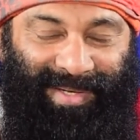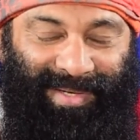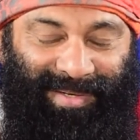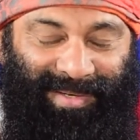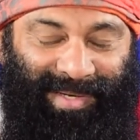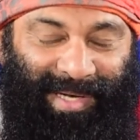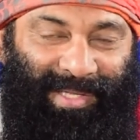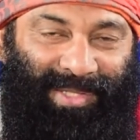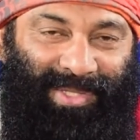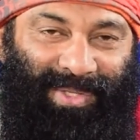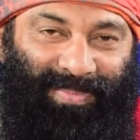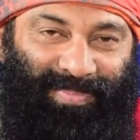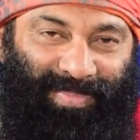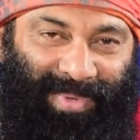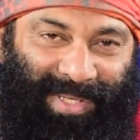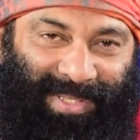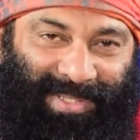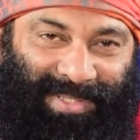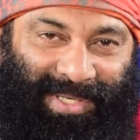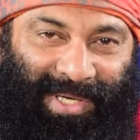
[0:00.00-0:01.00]
Let the
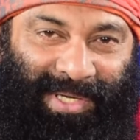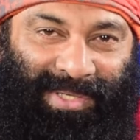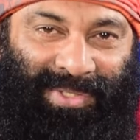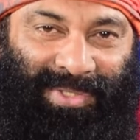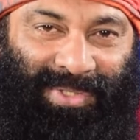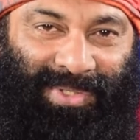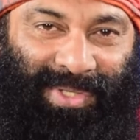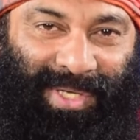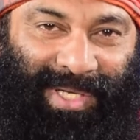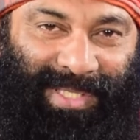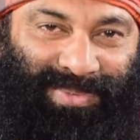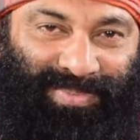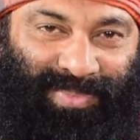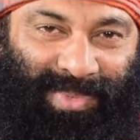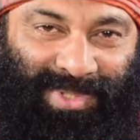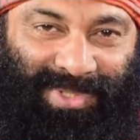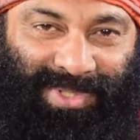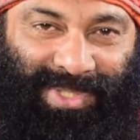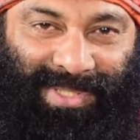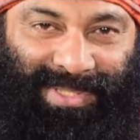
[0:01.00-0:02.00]
paint continue as
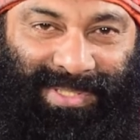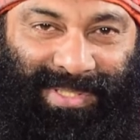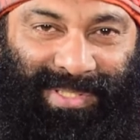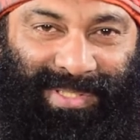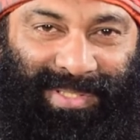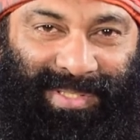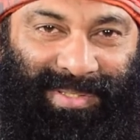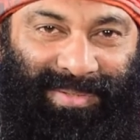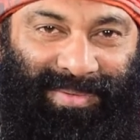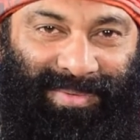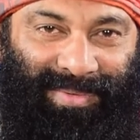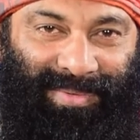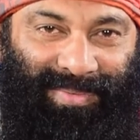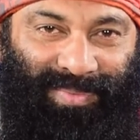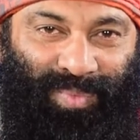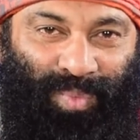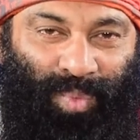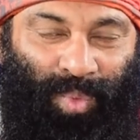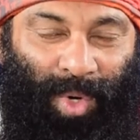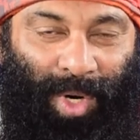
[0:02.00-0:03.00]
much as it
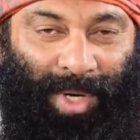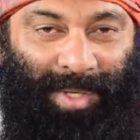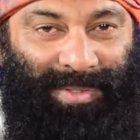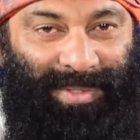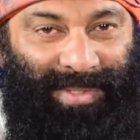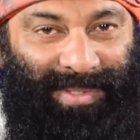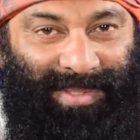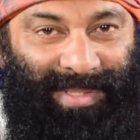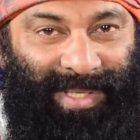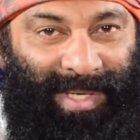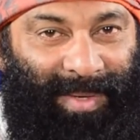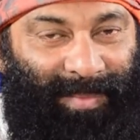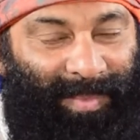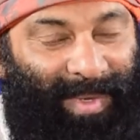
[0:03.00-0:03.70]
wanted.